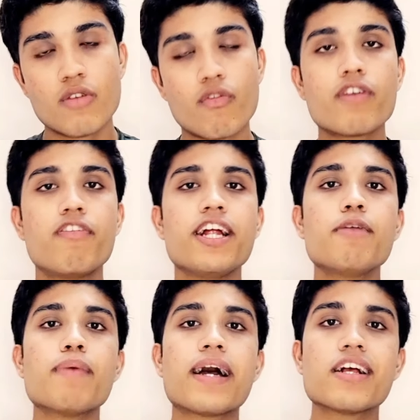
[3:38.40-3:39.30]
What
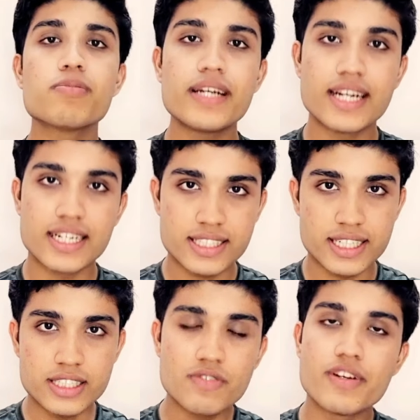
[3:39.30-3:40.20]
fleet management does
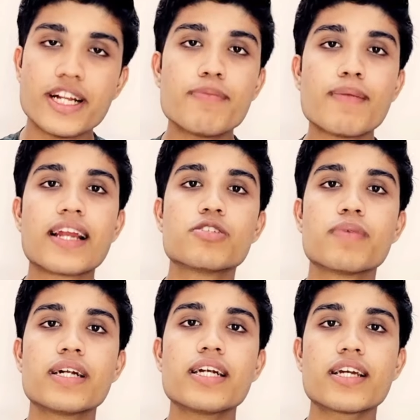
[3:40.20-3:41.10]
is, fleet
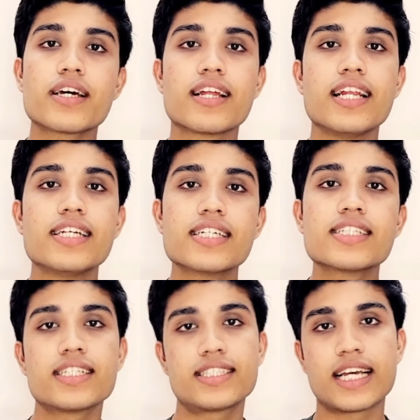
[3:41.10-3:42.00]
management
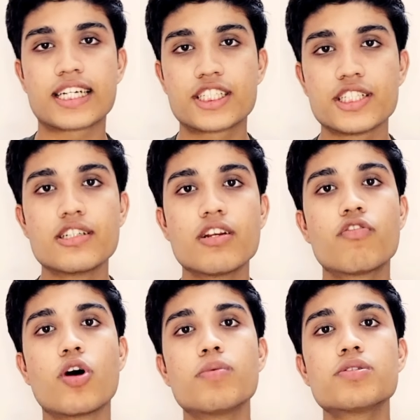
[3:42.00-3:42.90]
releases its external
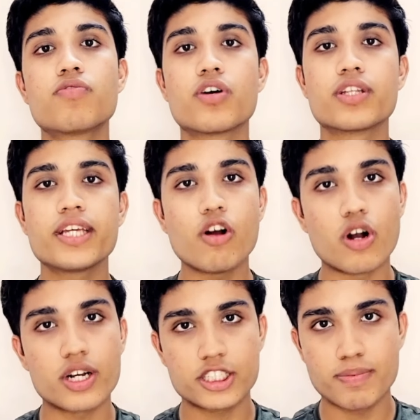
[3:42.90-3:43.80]
forms for the
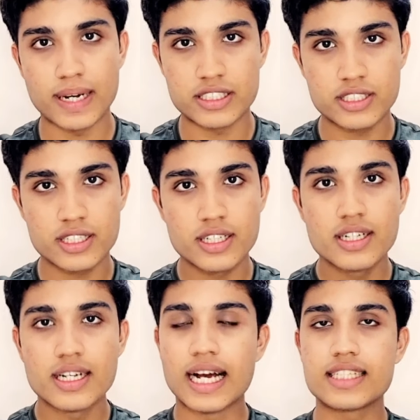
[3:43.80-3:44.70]
August batch.
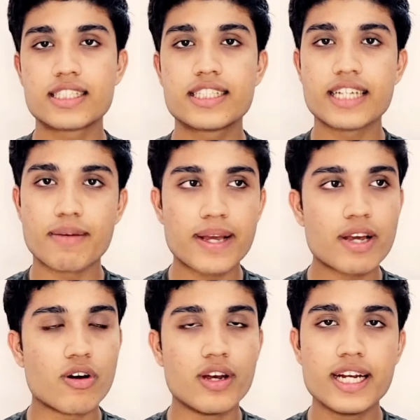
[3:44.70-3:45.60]
As TMI
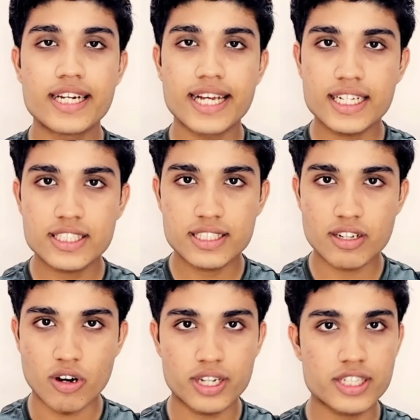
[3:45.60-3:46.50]
only takes
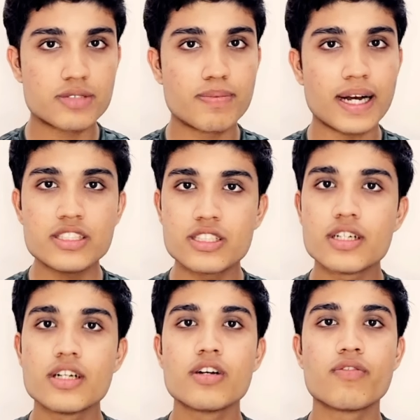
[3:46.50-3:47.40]
August batch
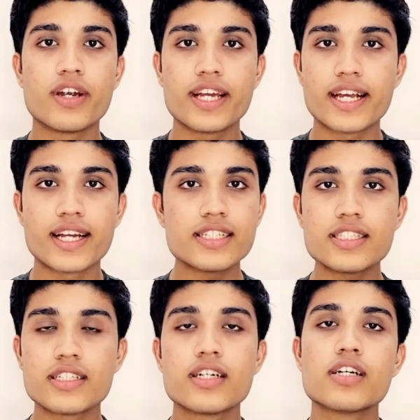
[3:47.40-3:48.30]
for
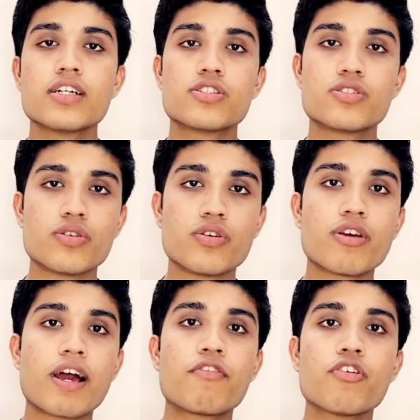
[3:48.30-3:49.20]
DNS, so
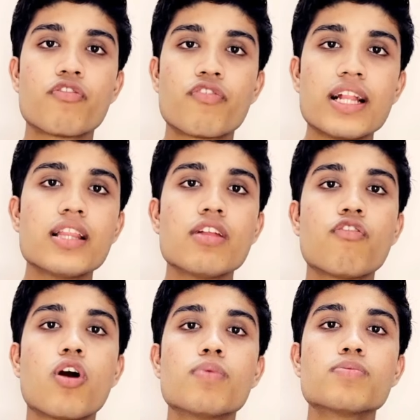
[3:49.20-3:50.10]
you have to fill the
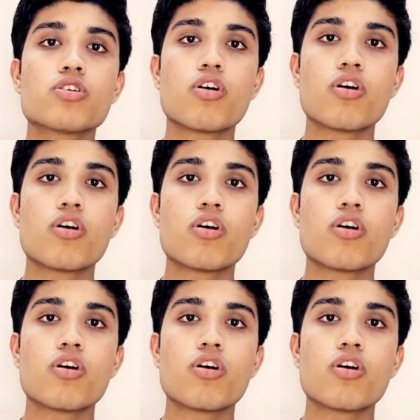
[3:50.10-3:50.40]
forms